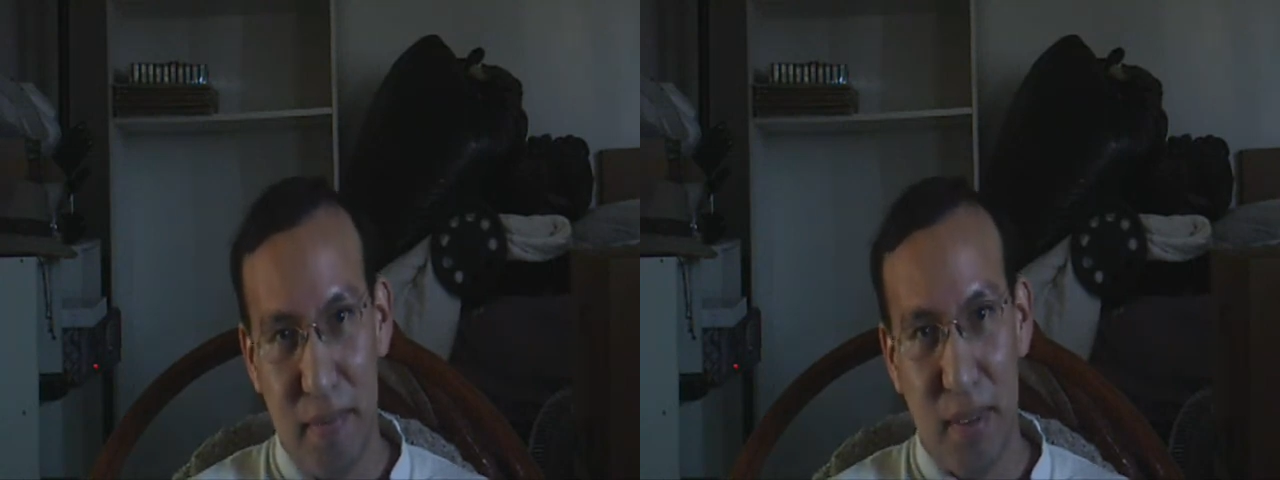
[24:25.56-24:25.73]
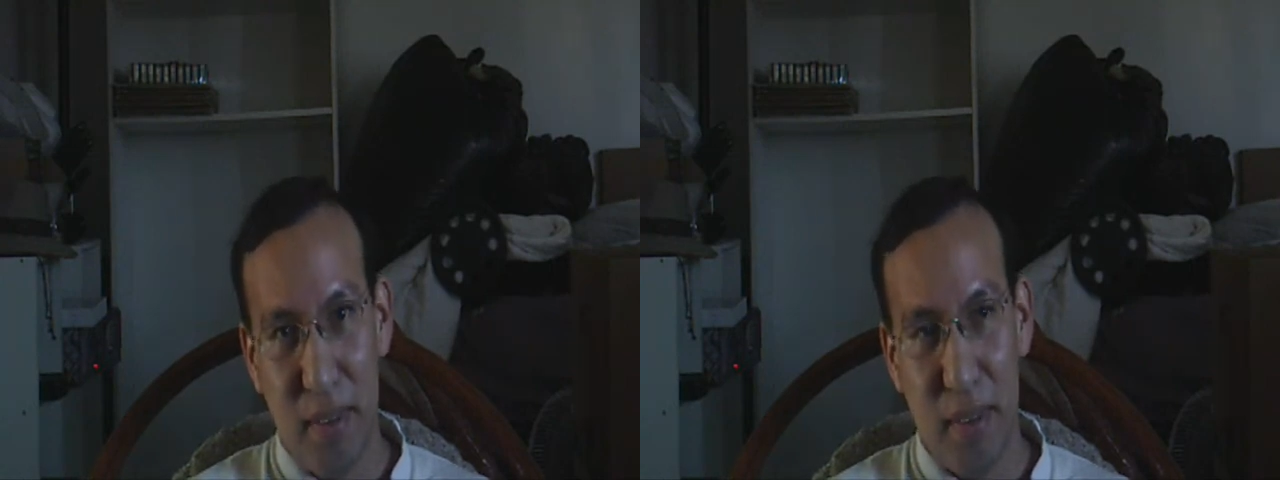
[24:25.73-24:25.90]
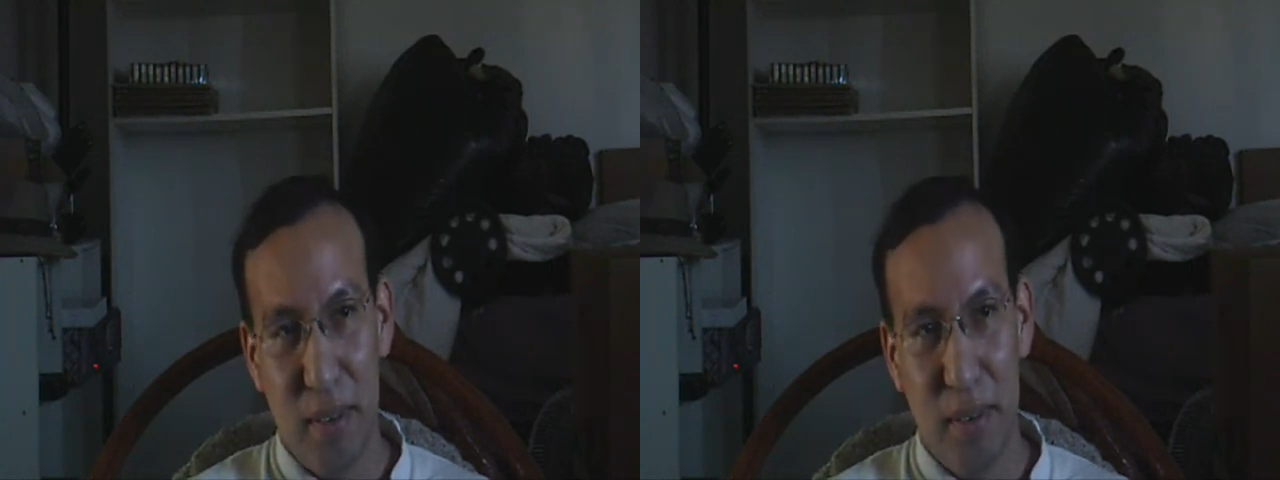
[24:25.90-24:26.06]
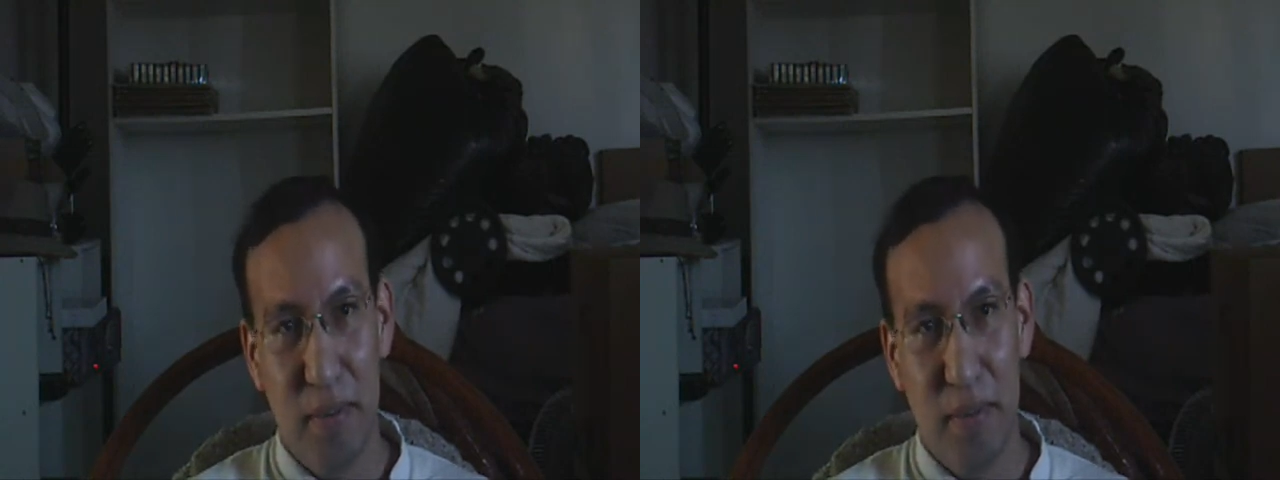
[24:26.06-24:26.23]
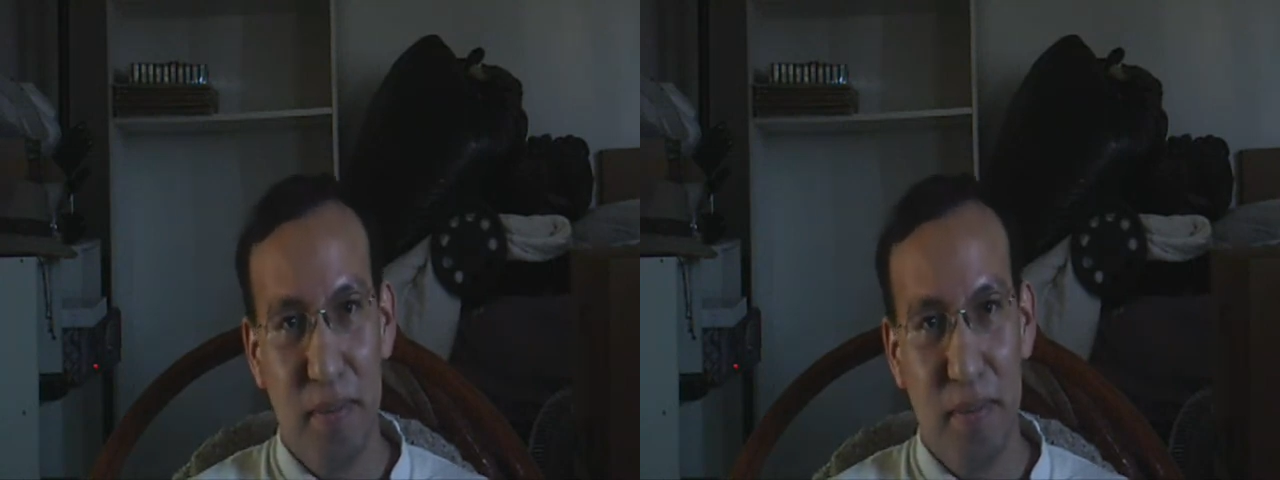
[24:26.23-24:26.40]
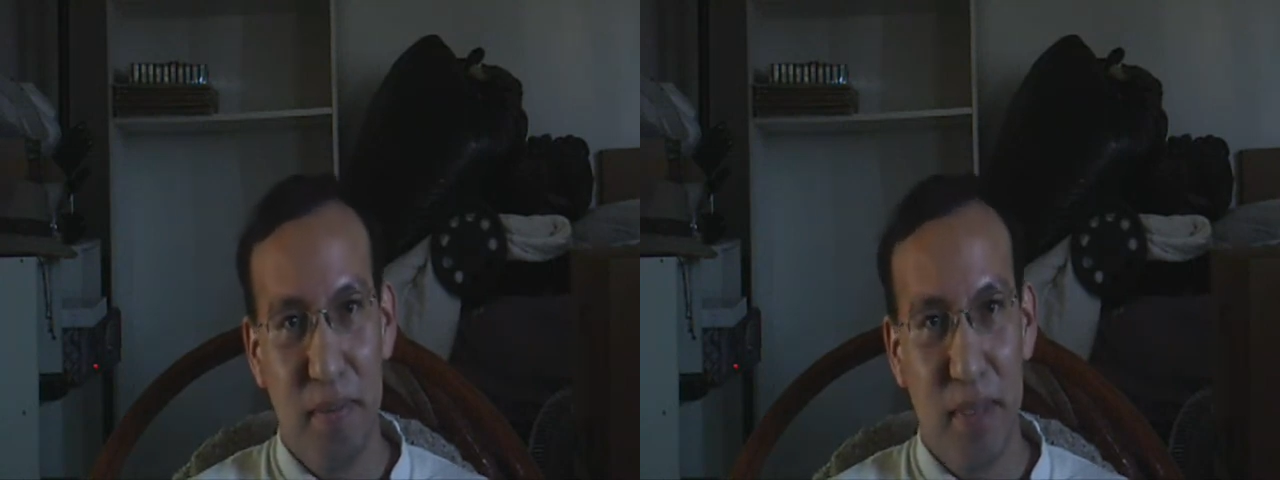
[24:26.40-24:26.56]
So
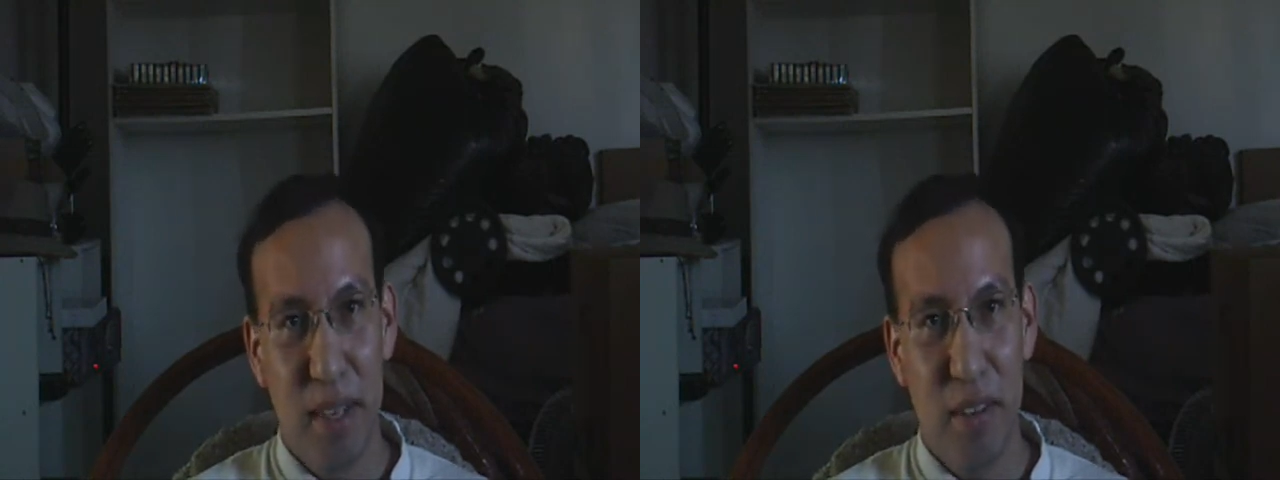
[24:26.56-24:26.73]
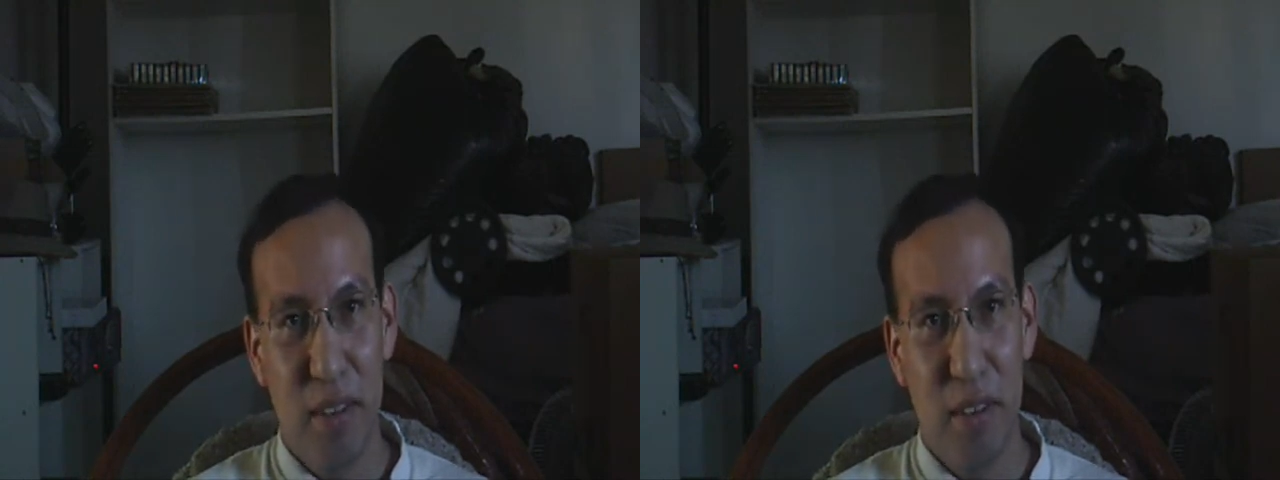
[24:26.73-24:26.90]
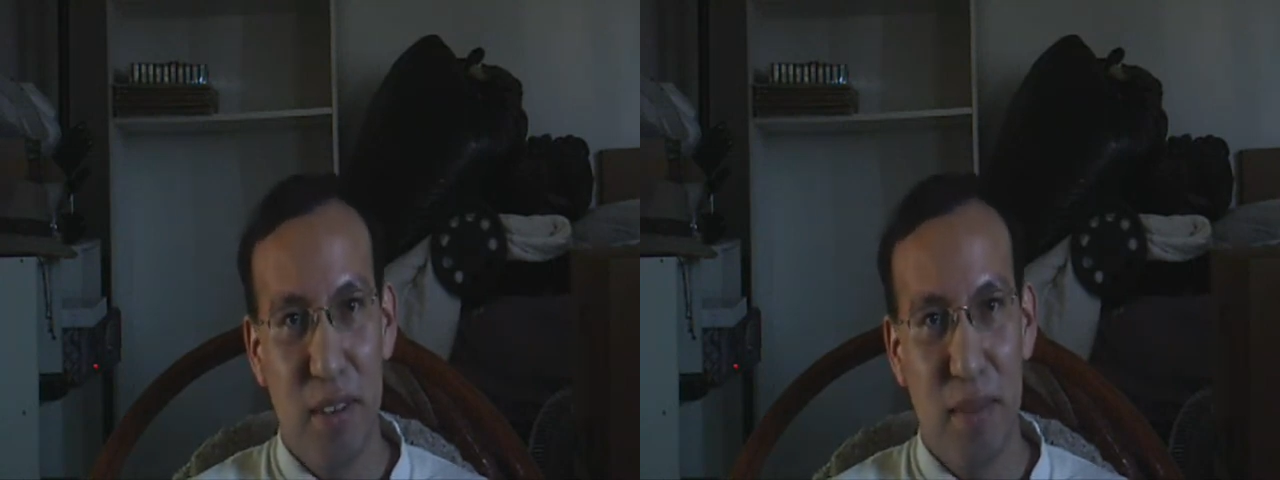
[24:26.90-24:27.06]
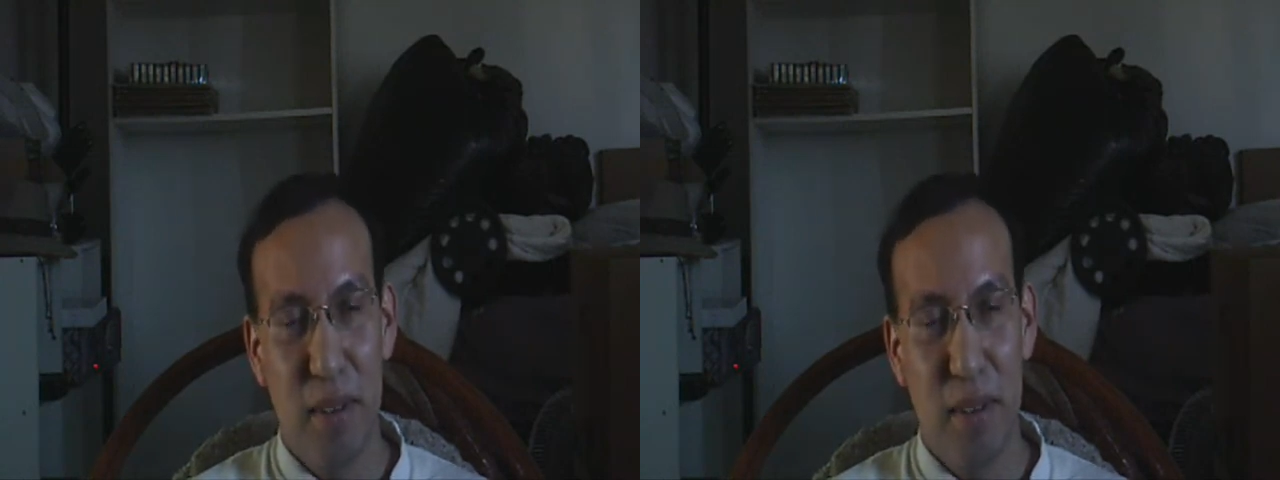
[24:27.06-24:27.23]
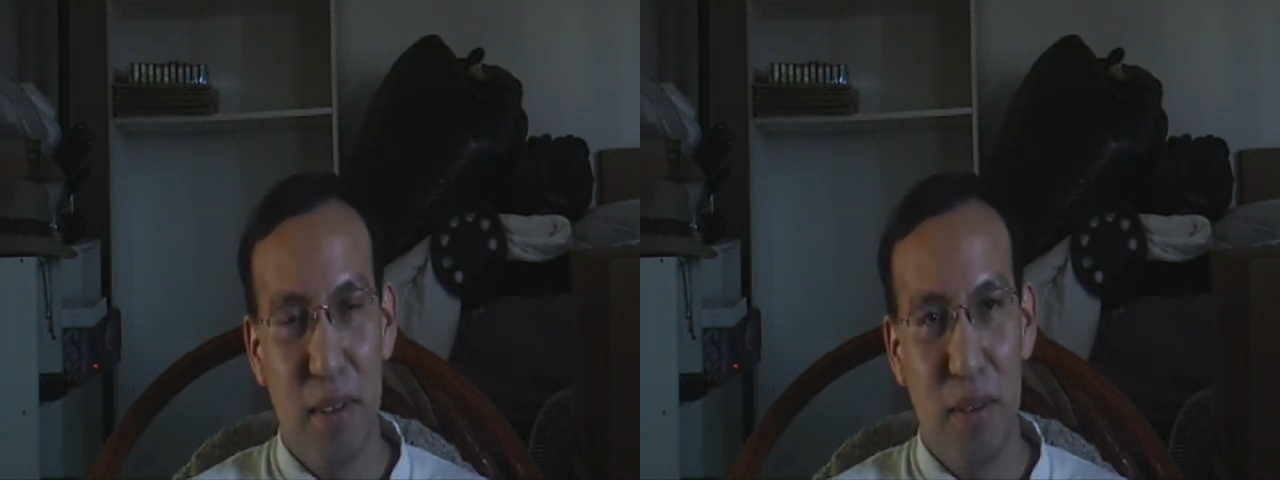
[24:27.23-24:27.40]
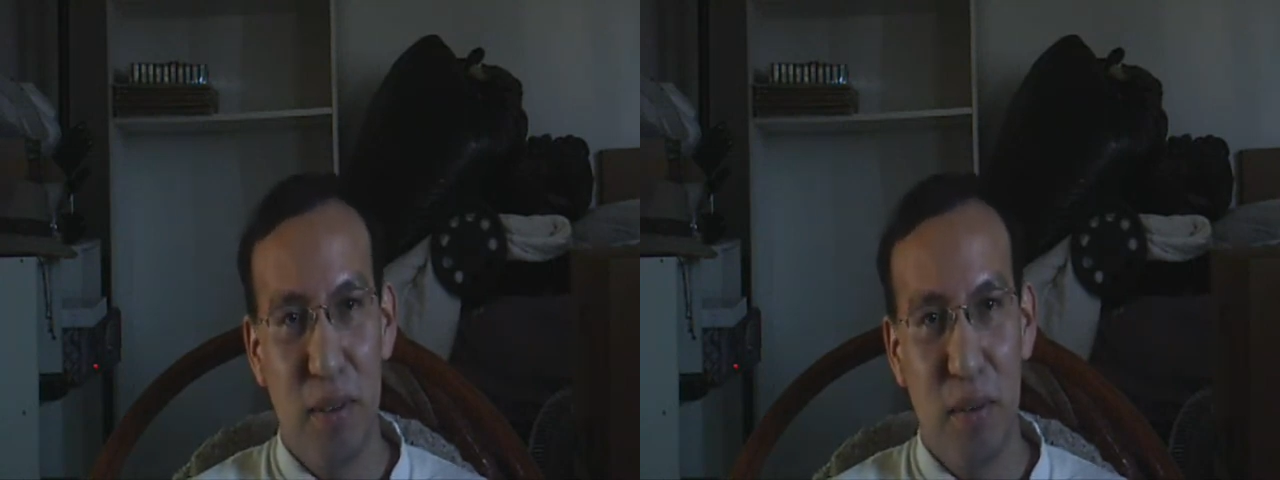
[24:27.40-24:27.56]
that's just
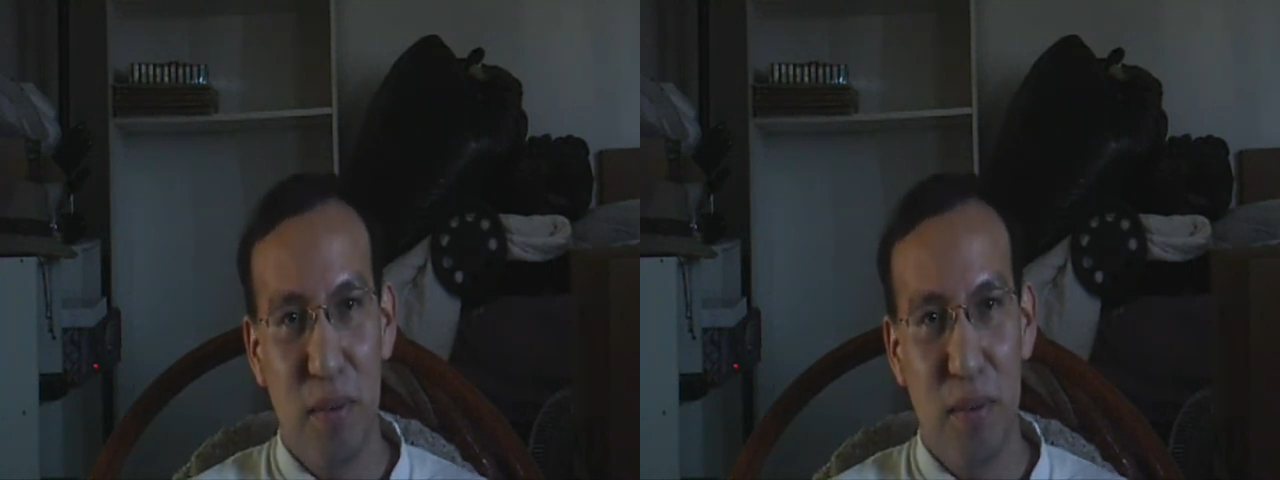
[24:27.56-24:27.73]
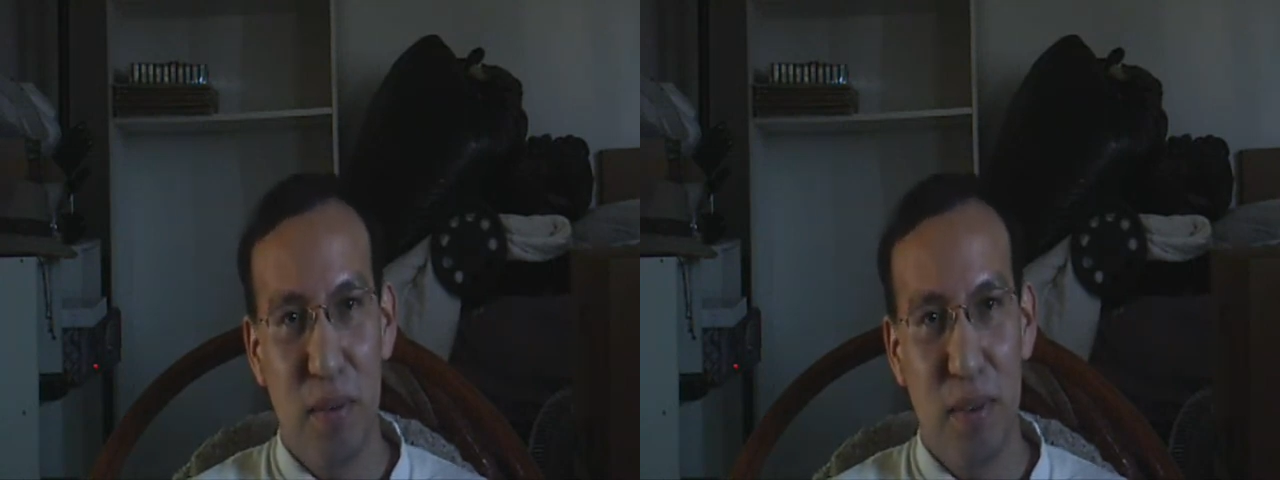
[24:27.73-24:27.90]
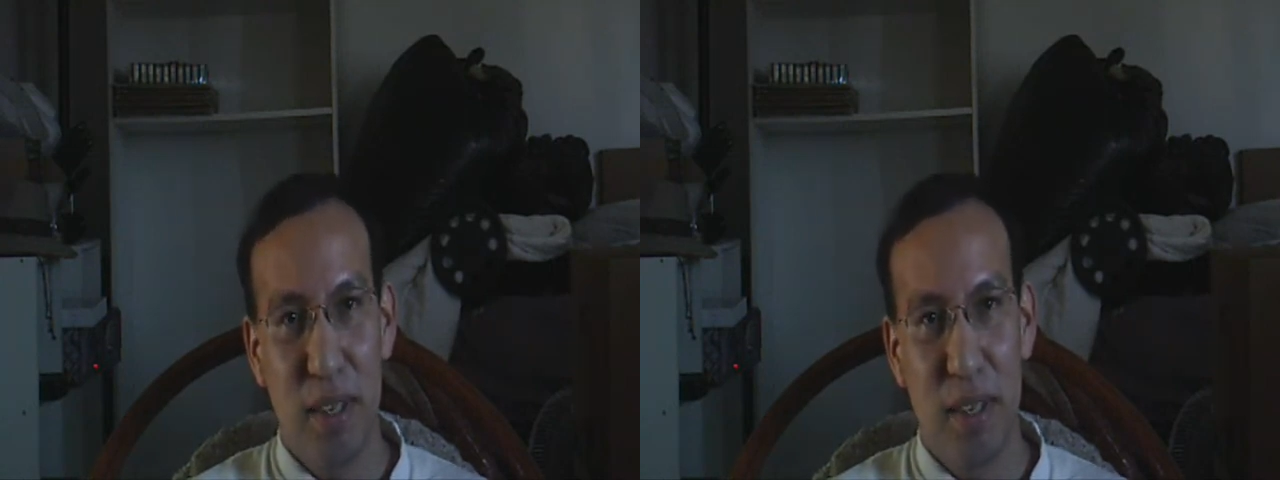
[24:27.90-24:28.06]
something to